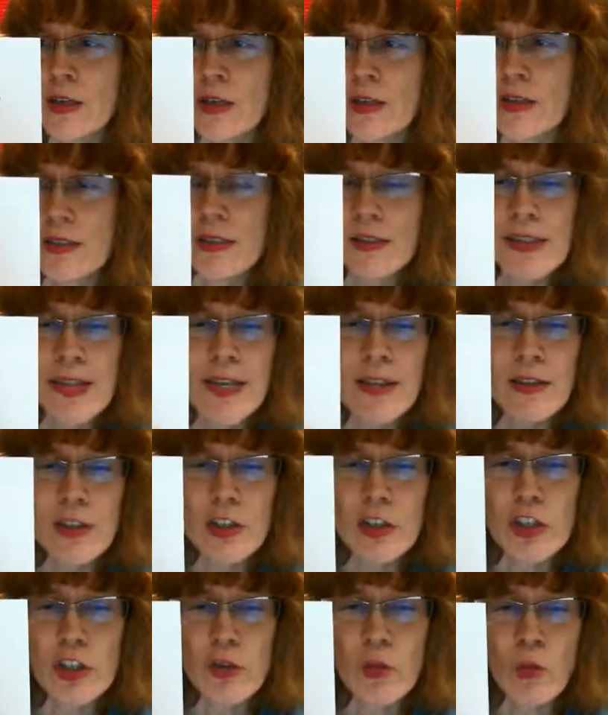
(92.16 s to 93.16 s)
see that
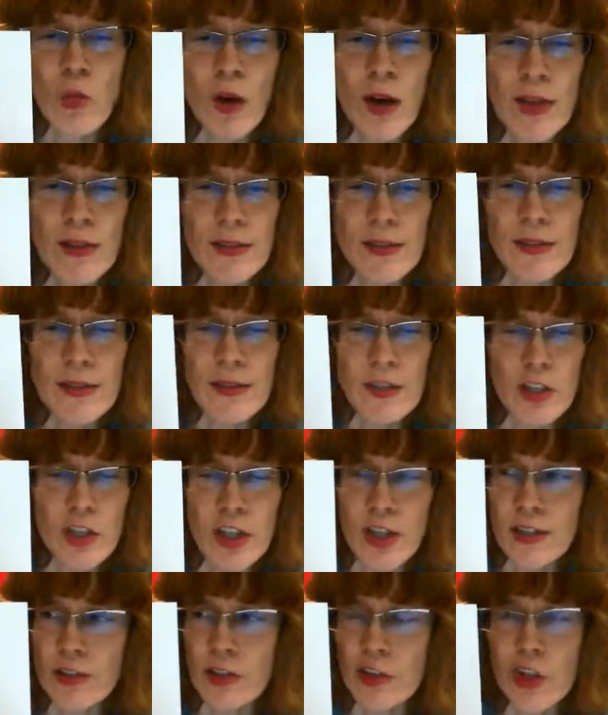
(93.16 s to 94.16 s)
she
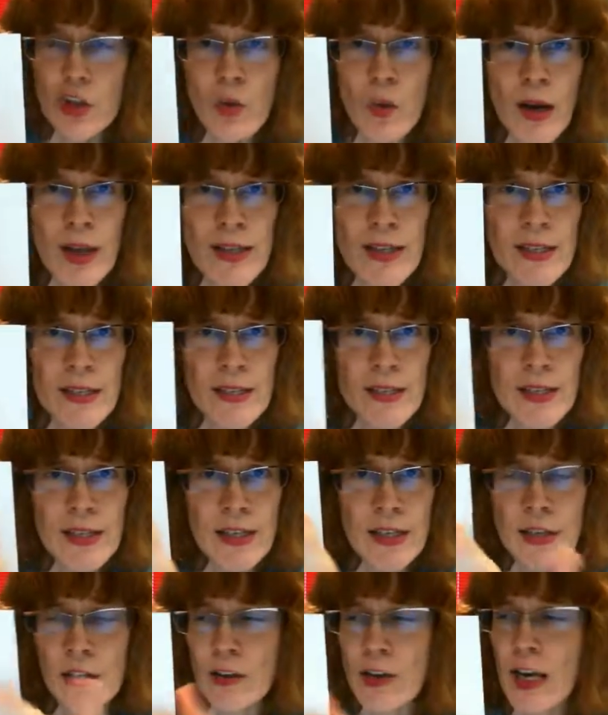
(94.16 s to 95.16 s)
has two ideas
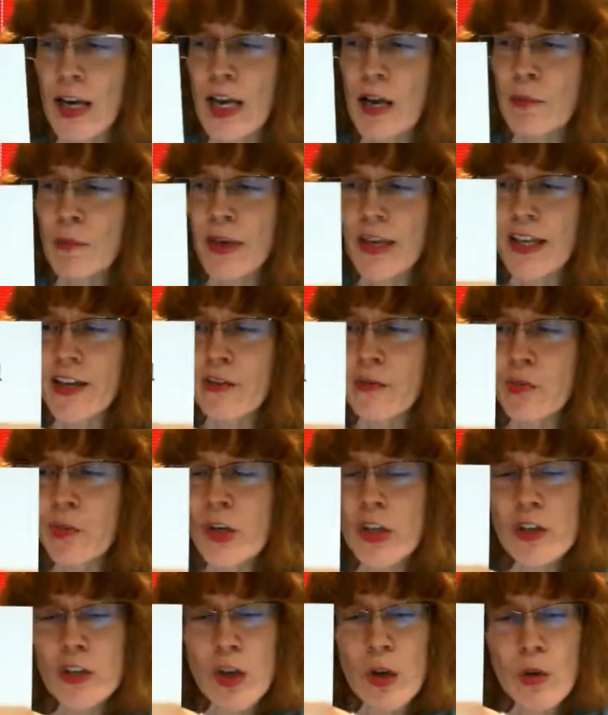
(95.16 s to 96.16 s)
here, but if we
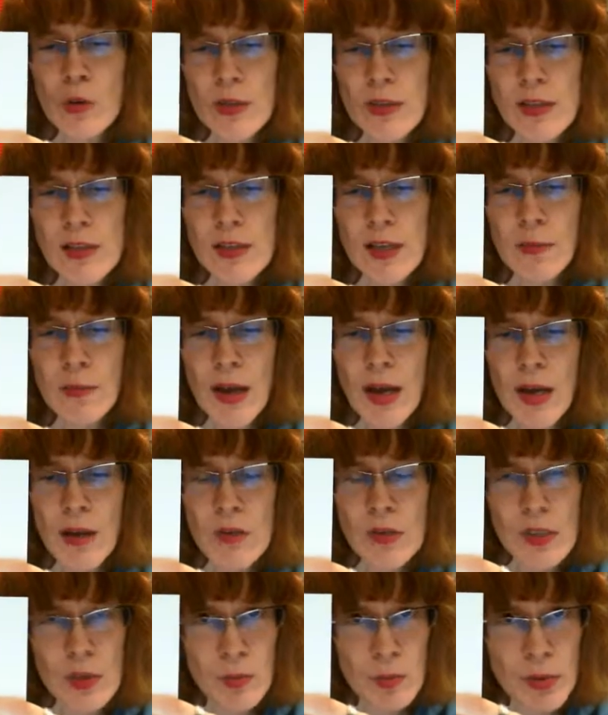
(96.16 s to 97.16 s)
don't somehow
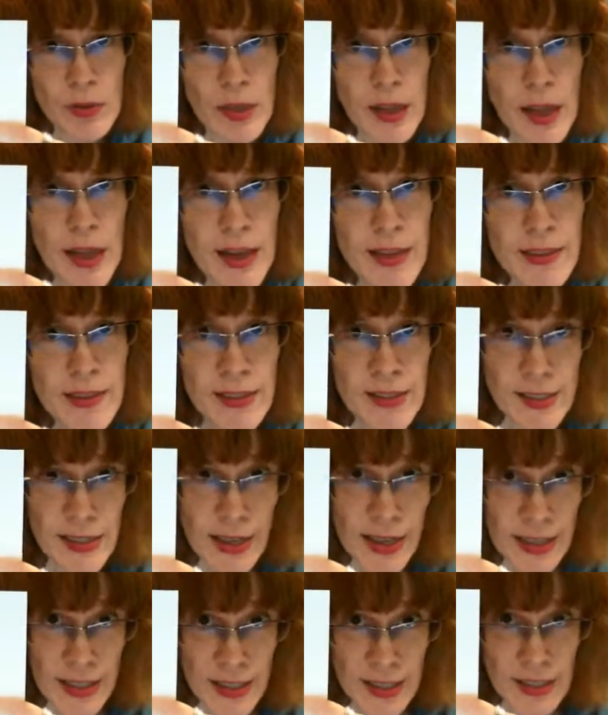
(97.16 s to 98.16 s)
supply this
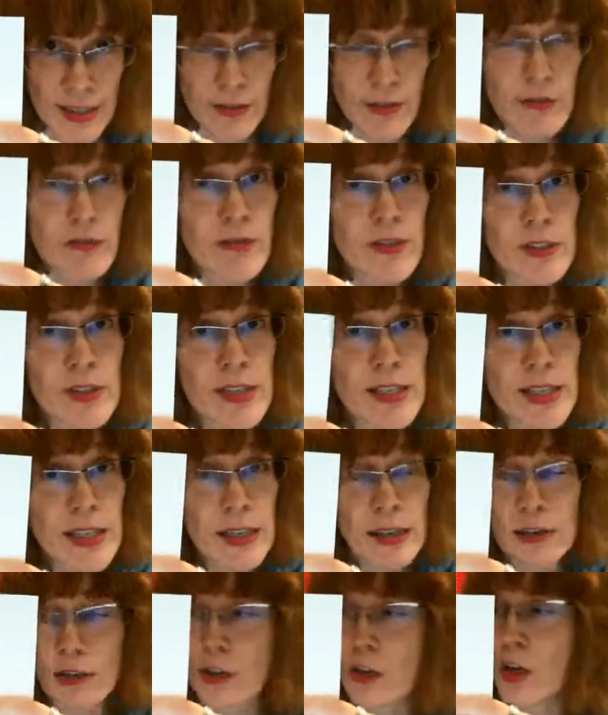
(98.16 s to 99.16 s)
idea, fill it
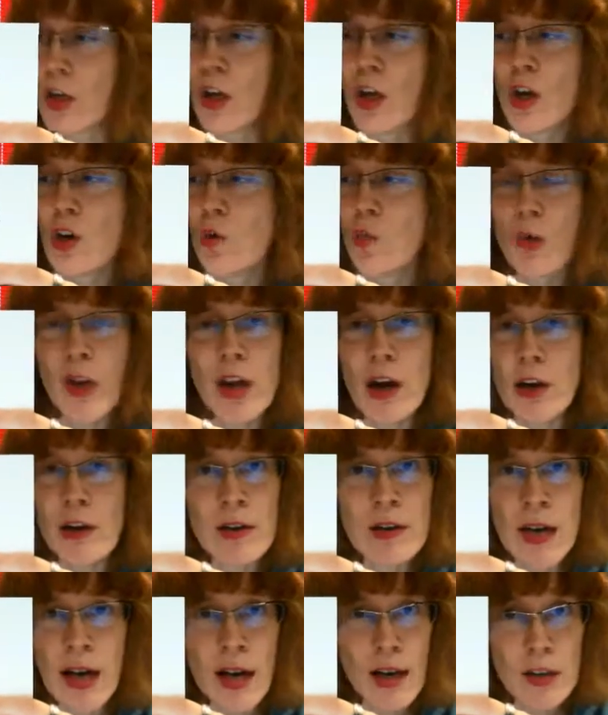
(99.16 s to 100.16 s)
in, we are
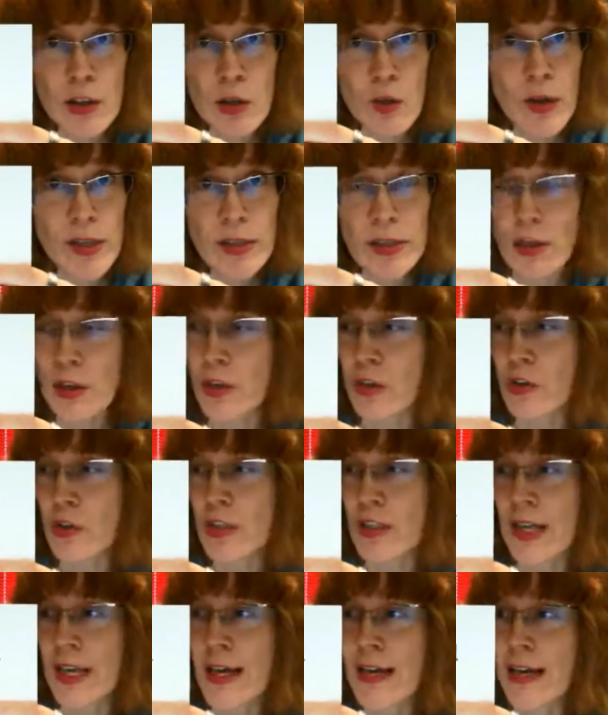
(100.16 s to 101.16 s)
not going to
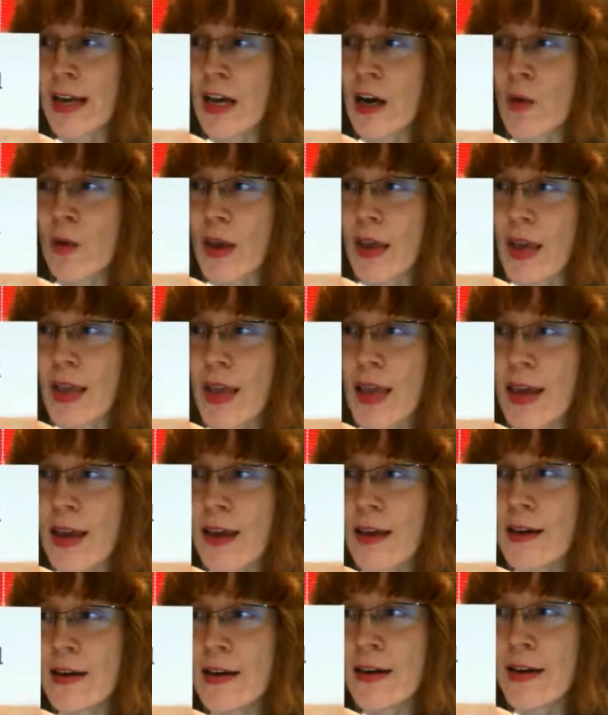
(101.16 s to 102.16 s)
understand how
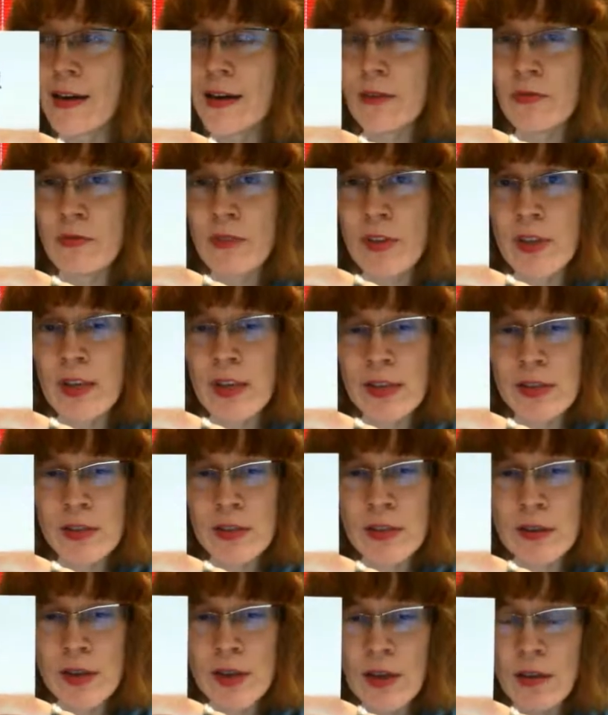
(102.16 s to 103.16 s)
any of
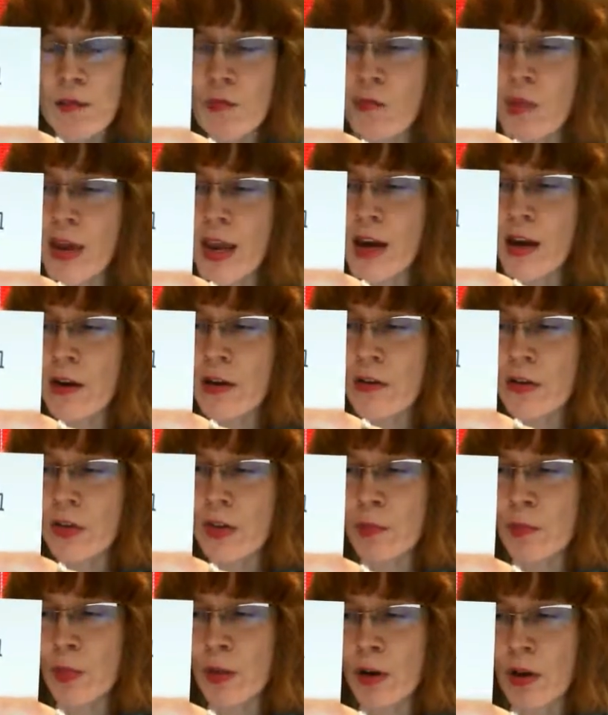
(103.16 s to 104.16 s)
this bears
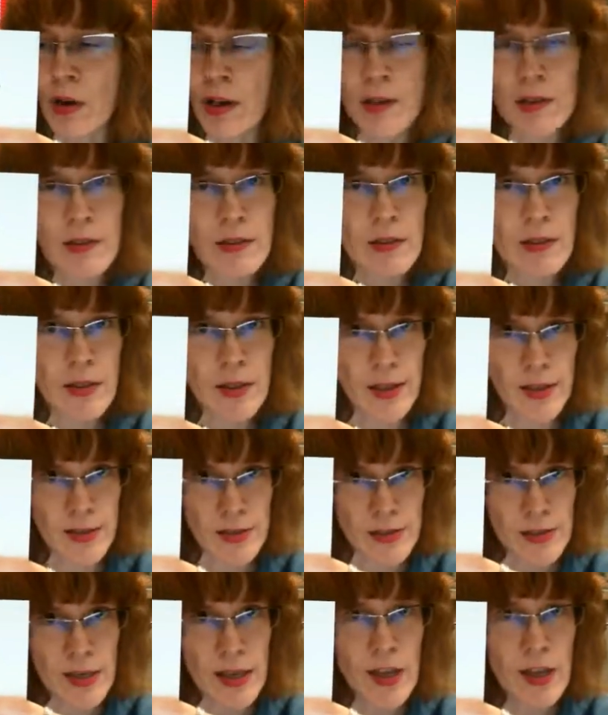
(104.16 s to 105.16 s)
upon
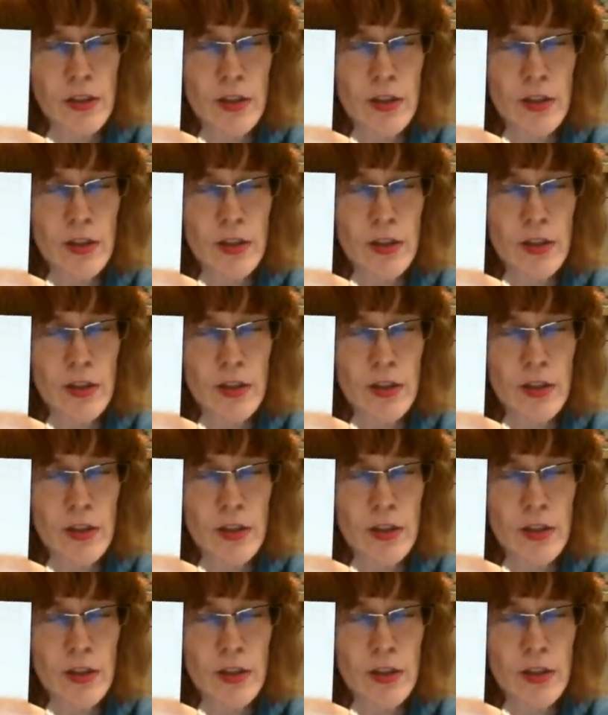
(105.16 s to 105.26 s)
this.